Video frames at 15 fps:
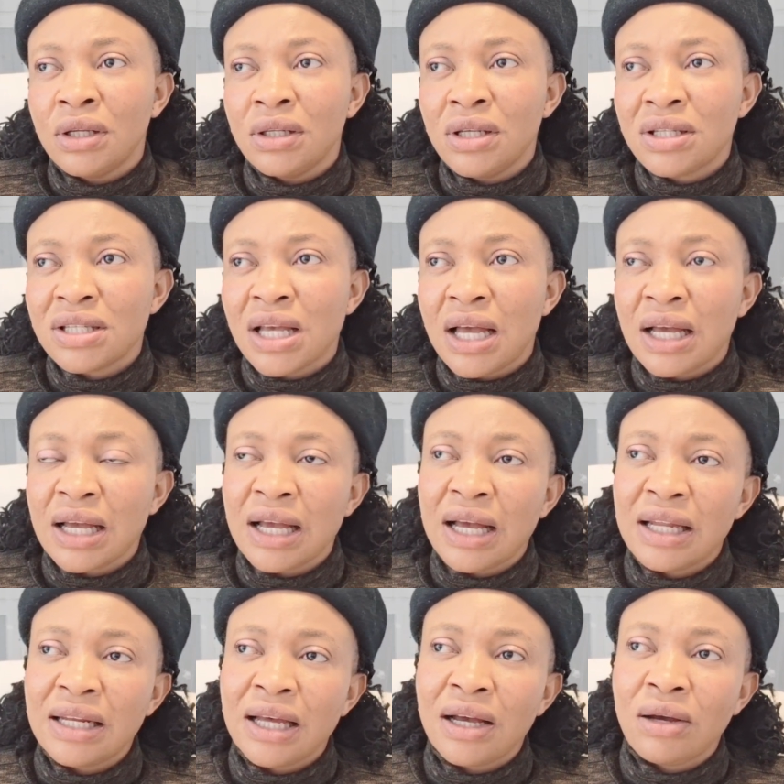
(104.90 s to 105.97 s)
this
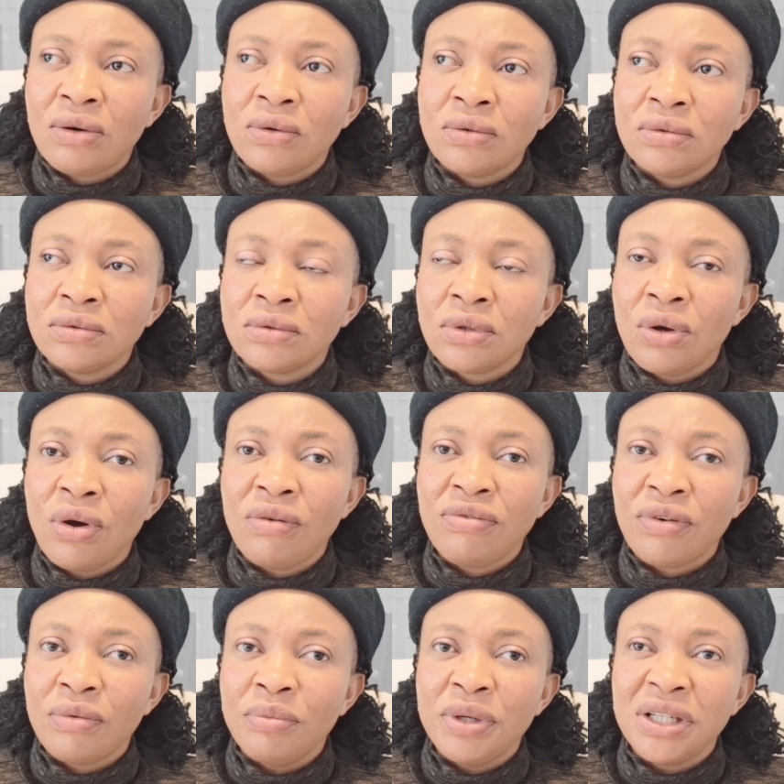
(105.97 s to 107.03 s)
anger now god
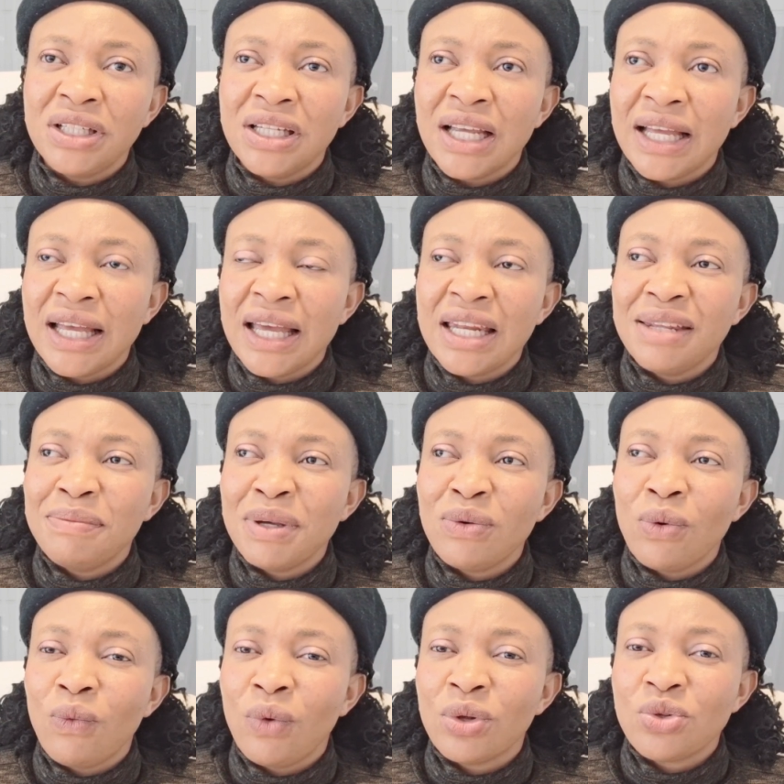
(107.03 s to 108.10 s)
forbid the enemy
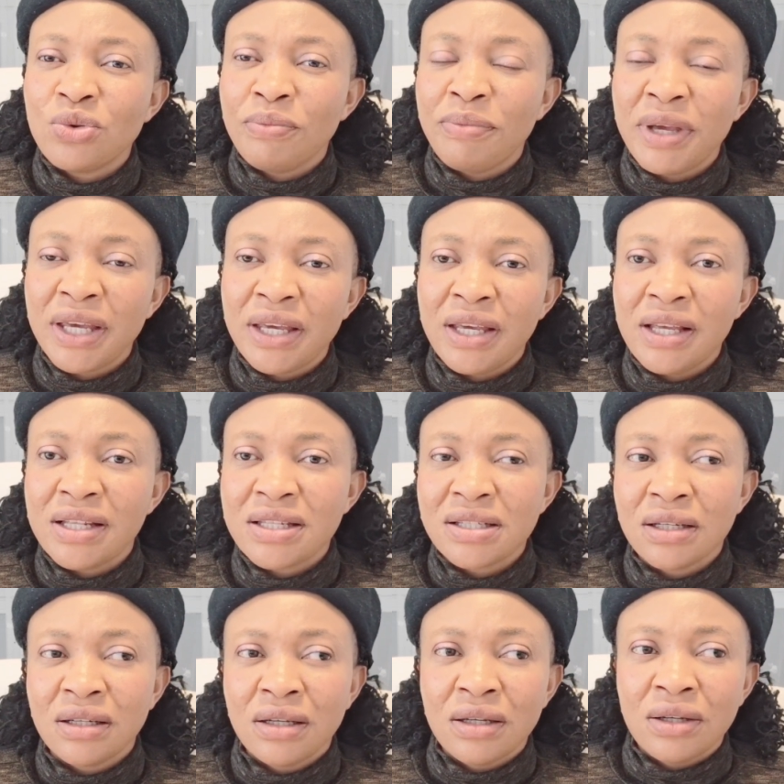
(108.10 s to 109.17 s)
will want to make it
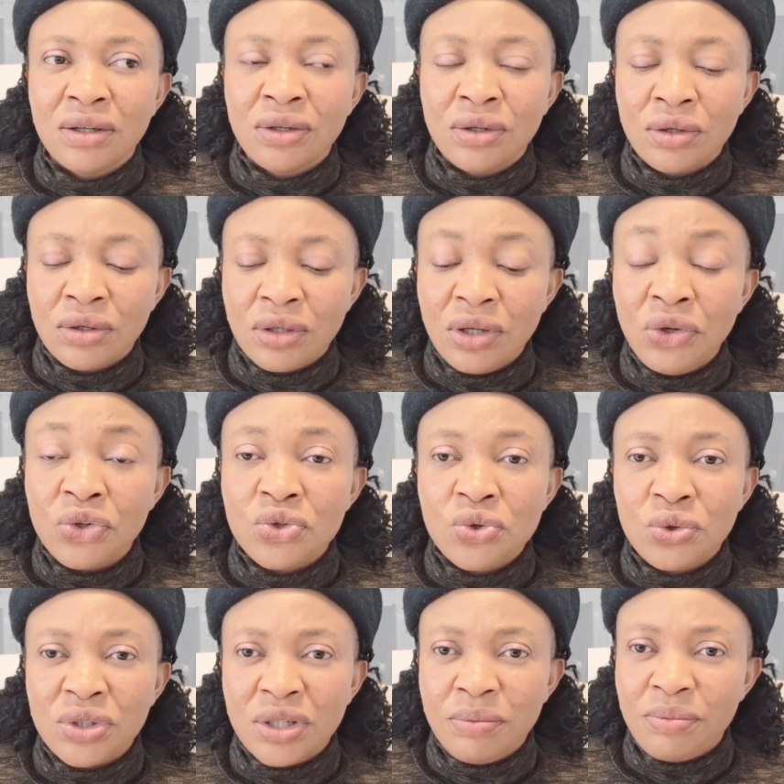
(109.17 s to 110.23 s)

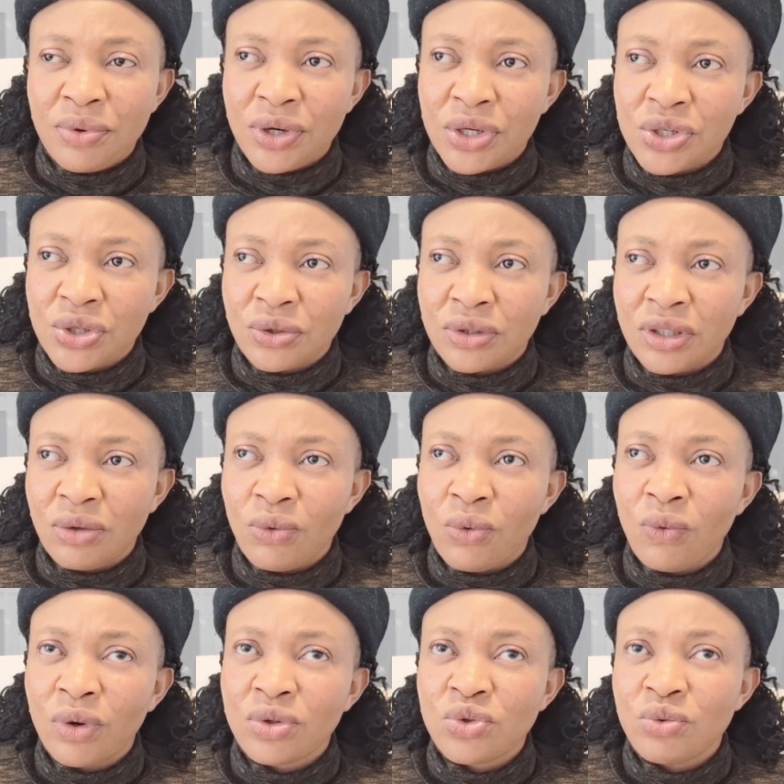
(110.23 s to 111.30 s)
into depression they will
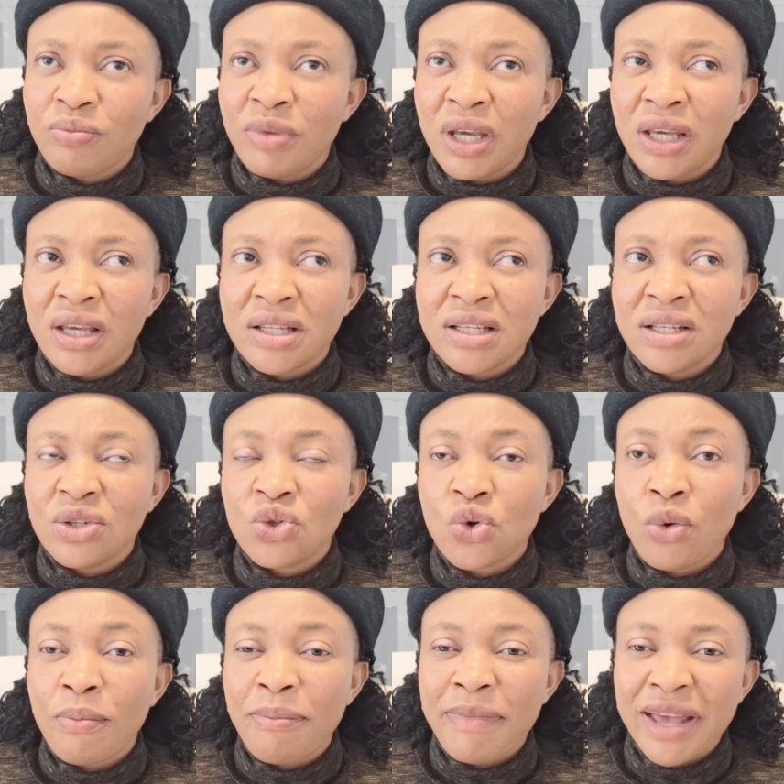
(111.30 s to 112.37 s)
want to make it
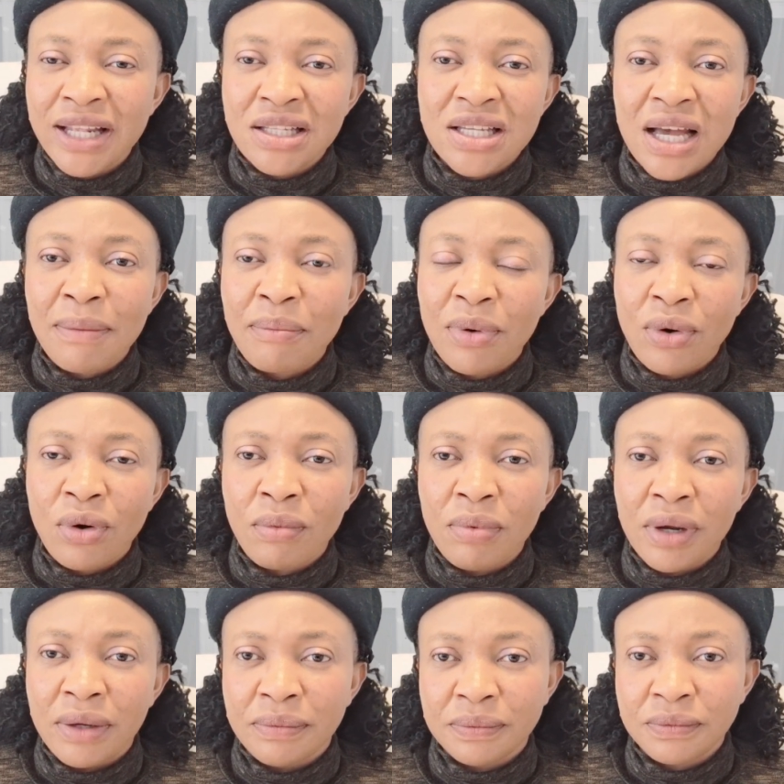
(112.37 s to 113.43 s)
into mental
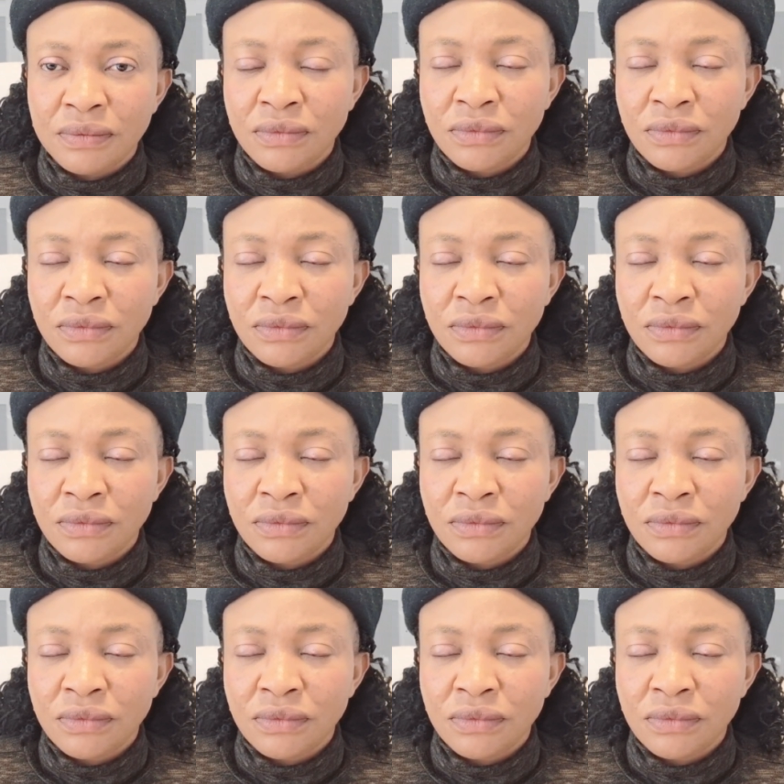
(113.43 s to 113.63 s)
problem